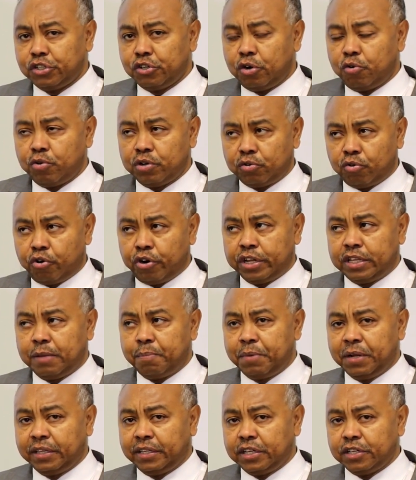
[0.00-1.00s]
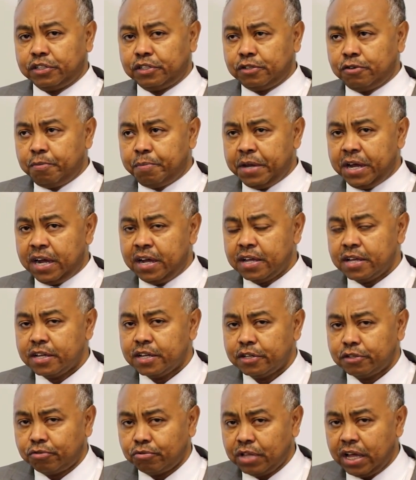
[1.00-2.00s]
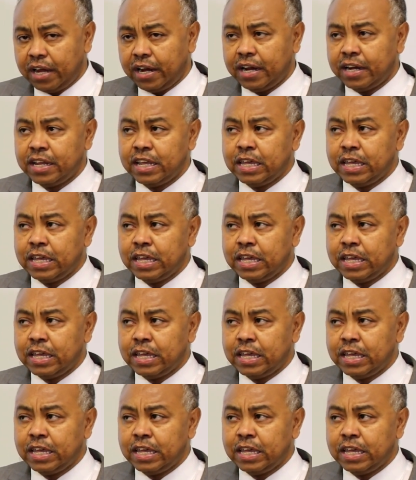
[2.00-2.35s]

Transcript: or already built in Ethiopia, Sudan and